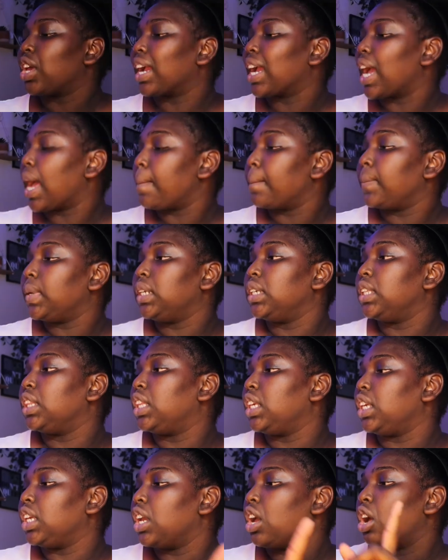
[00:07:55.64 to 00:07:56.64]
I got me
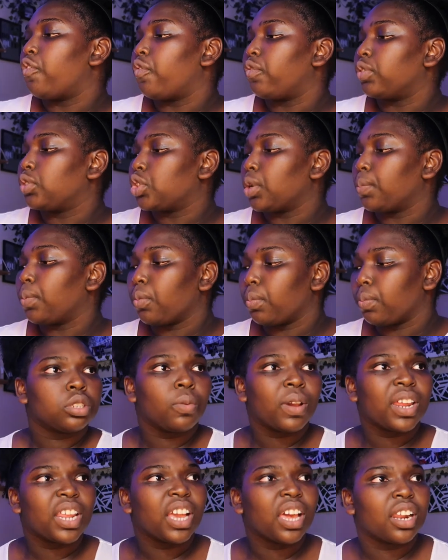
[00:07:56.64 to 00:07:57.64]
the triple. So
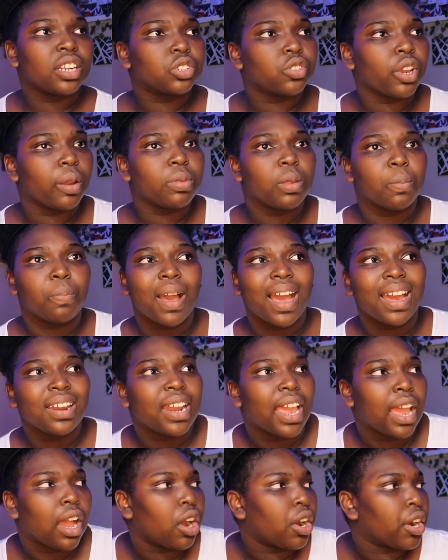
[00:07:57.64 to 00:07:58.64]
why they gotta scrape the pot
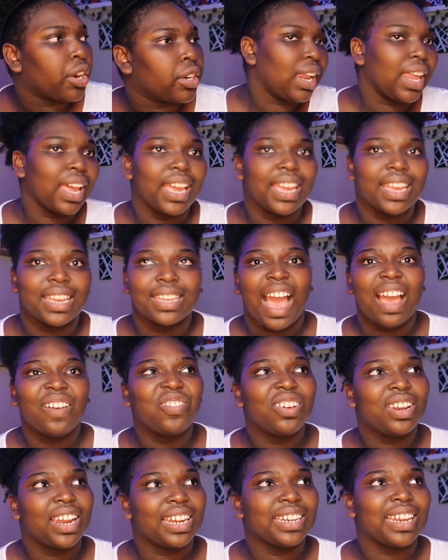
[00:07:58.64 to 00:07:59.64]
that hard? Like, I
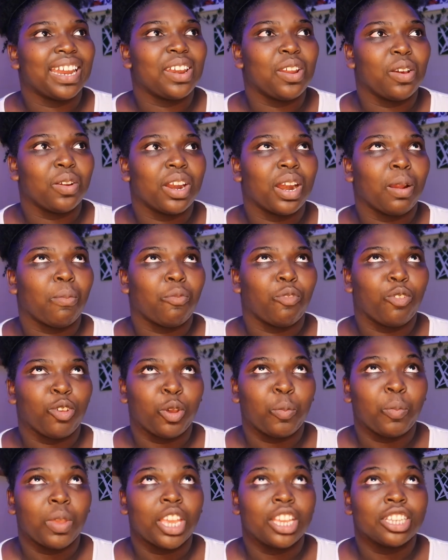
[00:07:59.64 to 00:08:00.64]
feel like they know that I'm
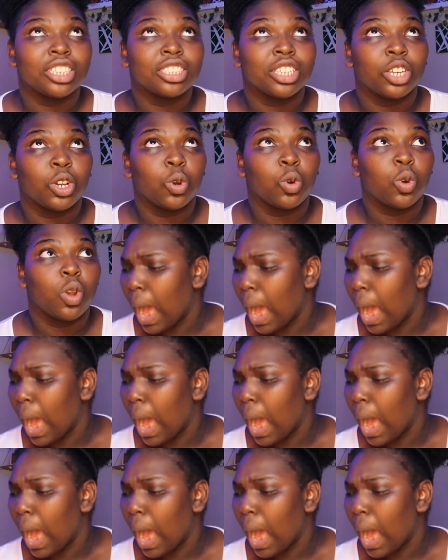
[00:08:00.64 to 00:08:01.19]
filming, so